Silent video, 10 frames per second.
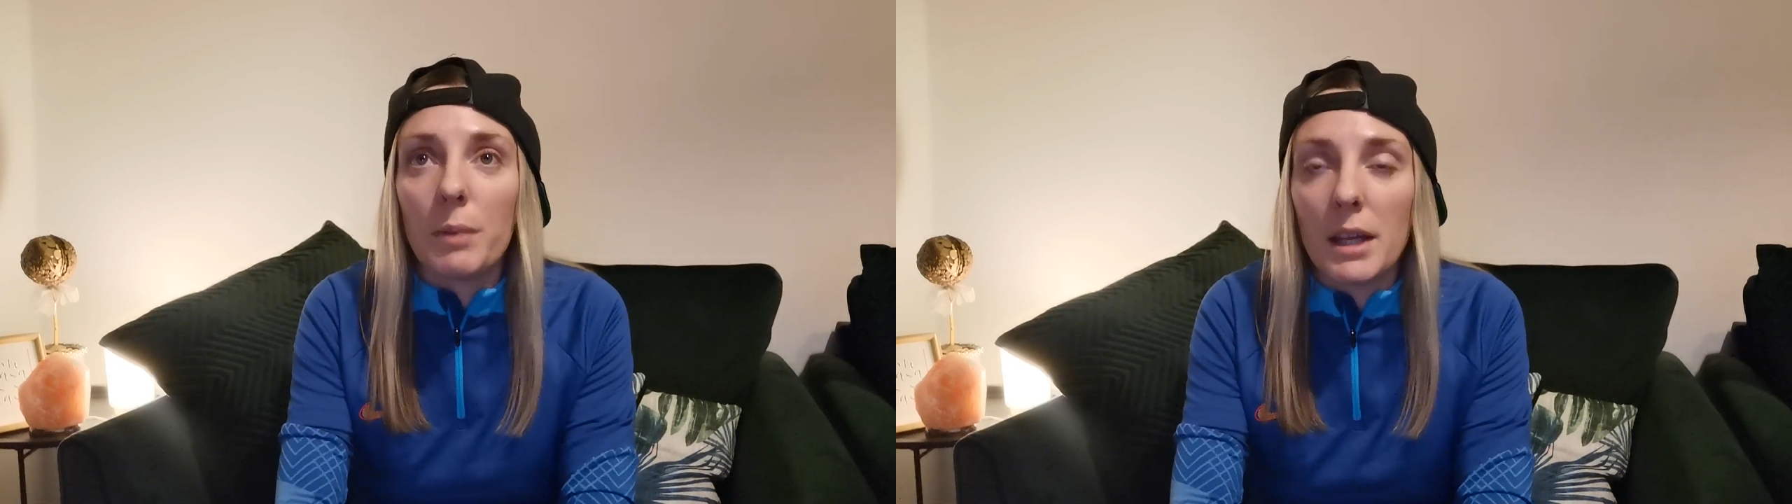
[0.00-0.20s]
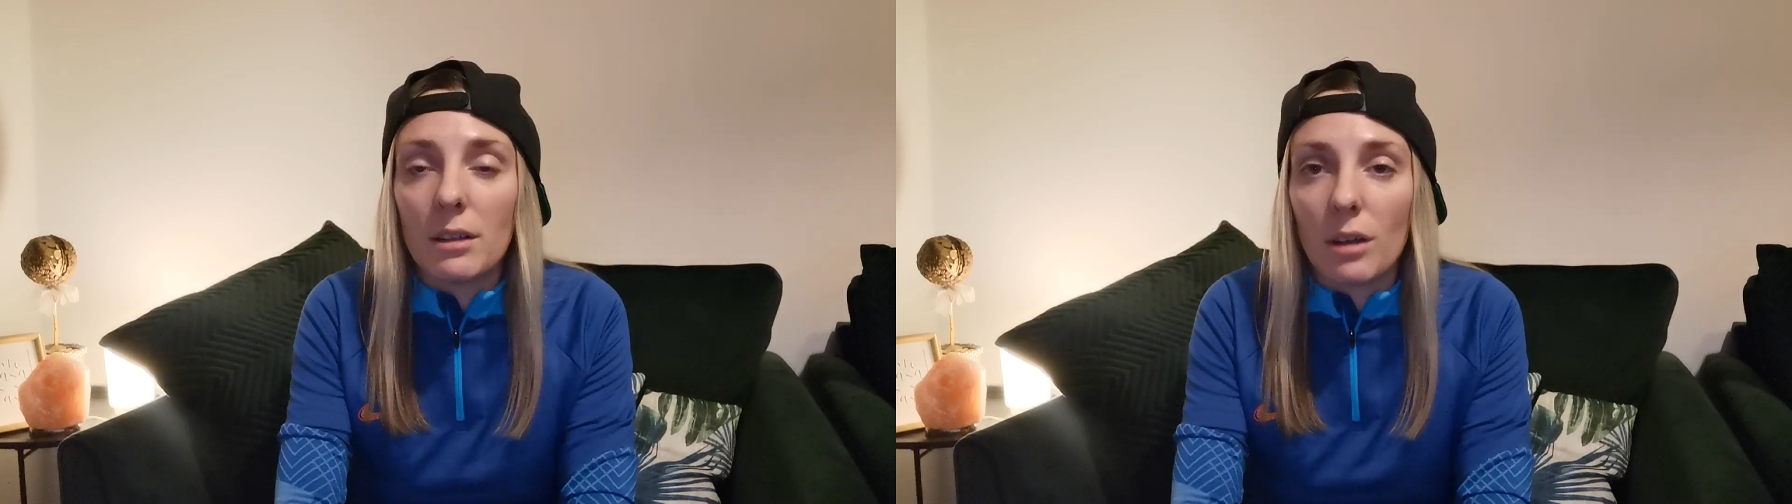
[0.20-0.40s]

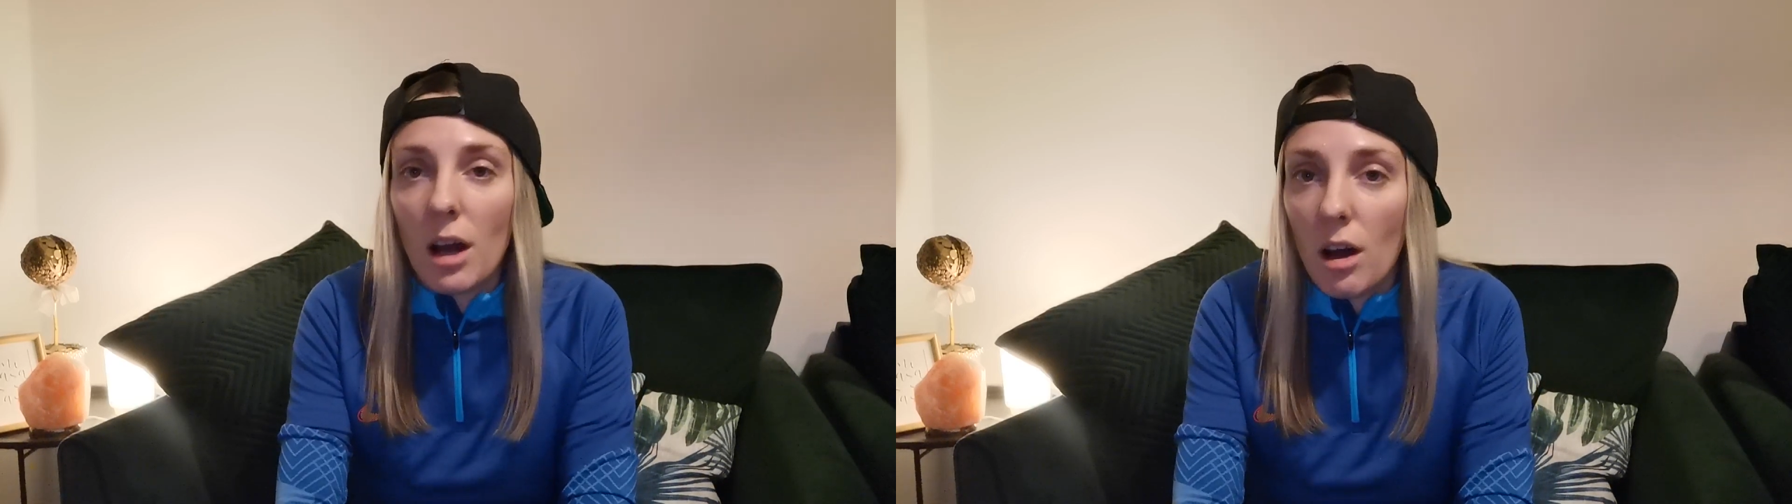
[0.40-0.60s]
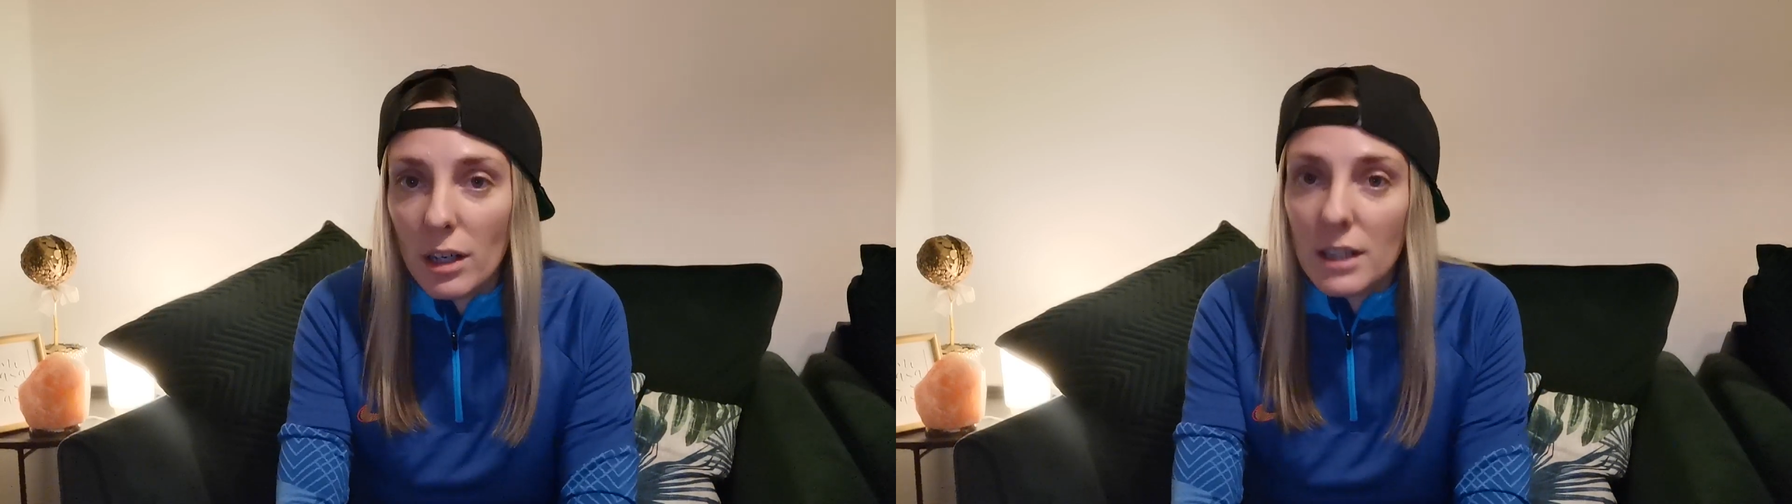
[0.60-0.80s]
being
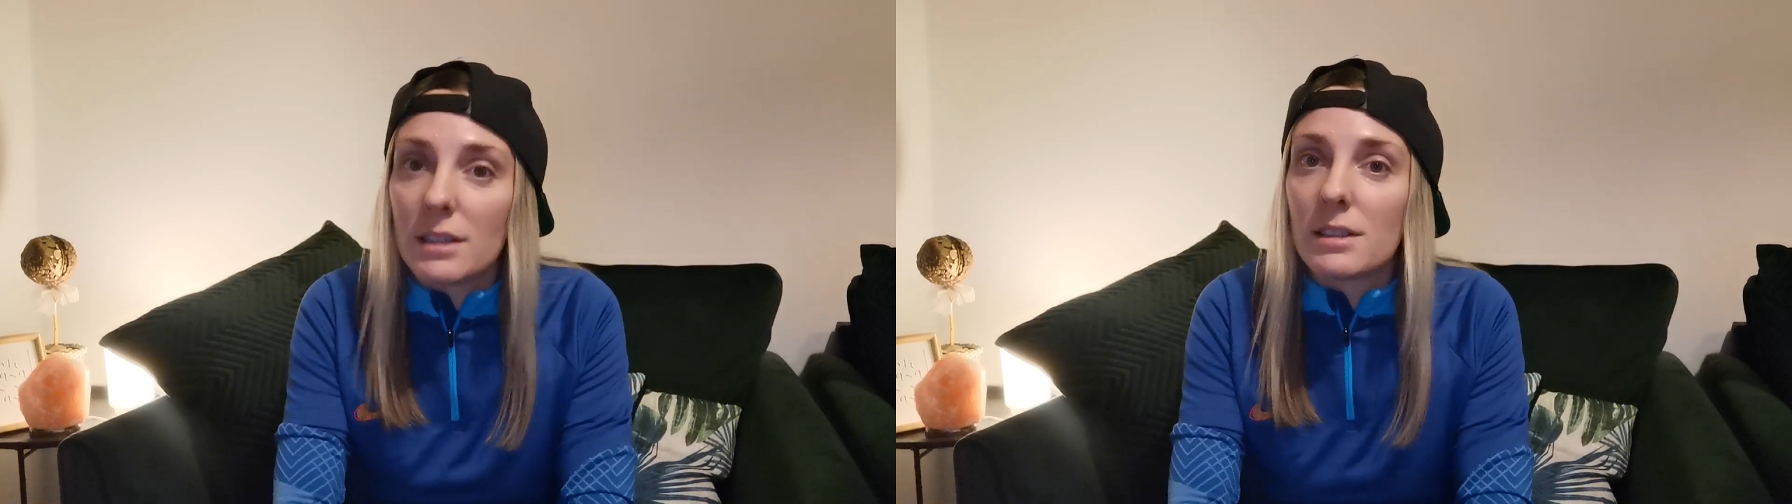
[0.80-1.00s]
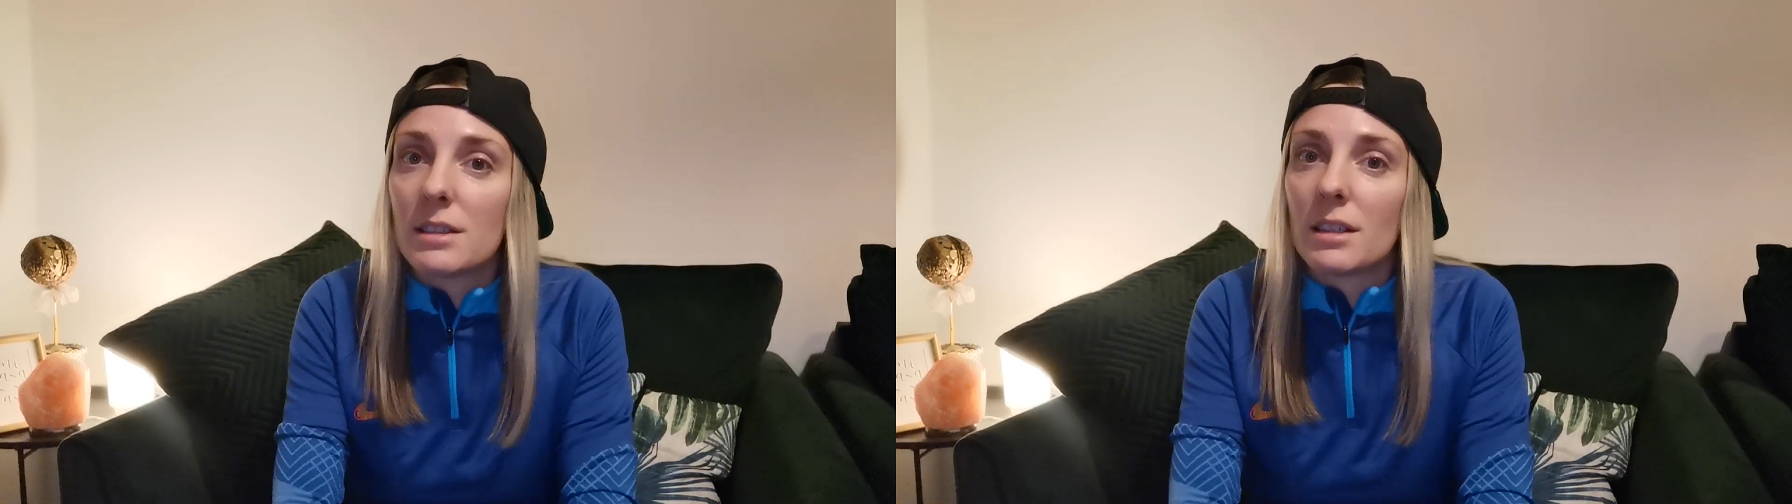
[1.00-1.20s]

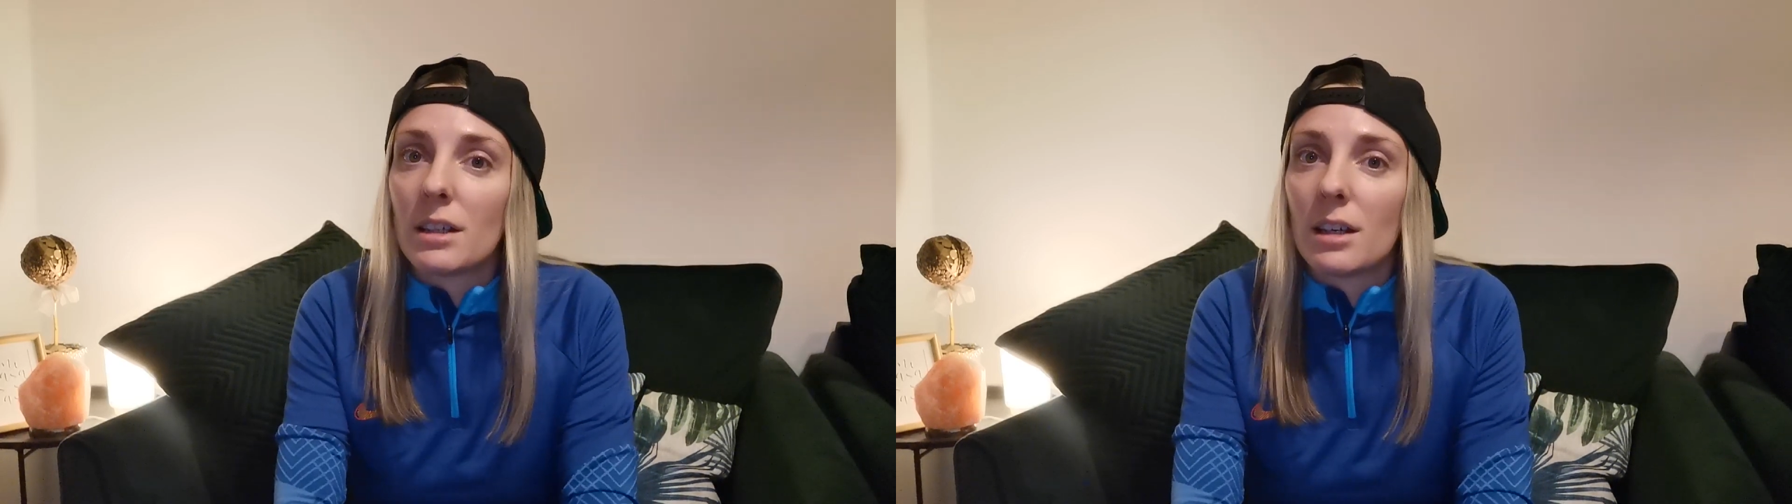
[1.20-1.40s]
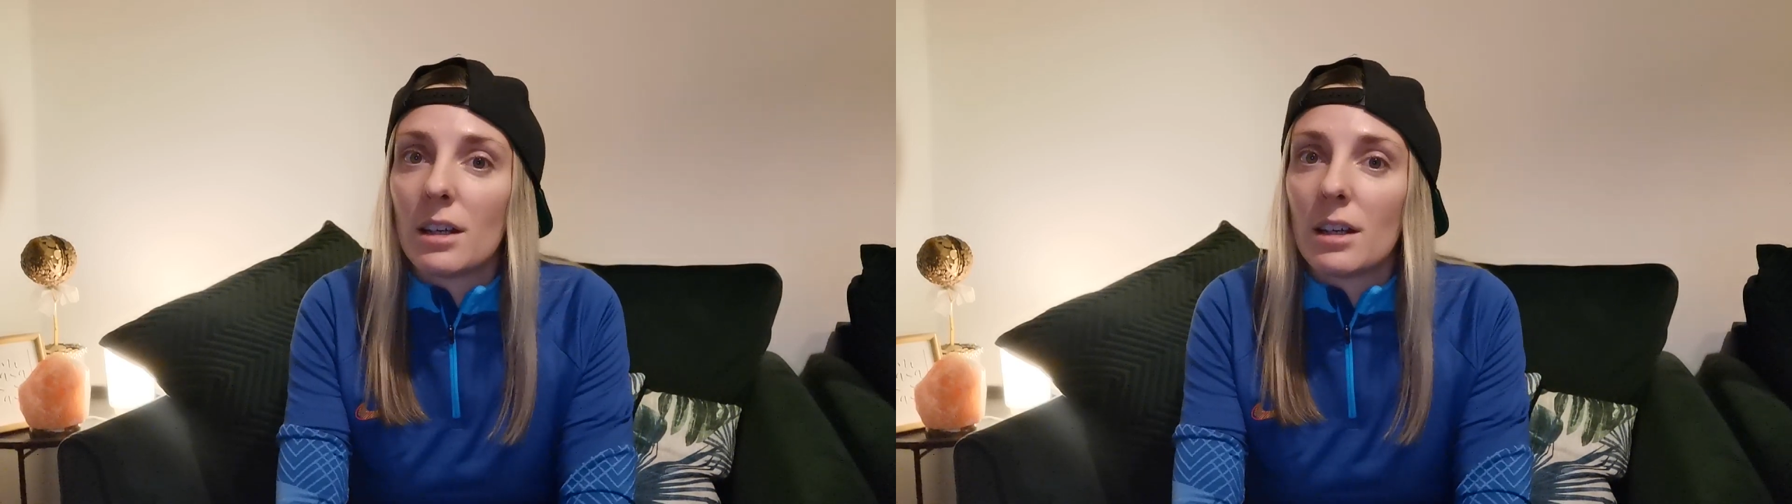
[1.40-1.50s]
honest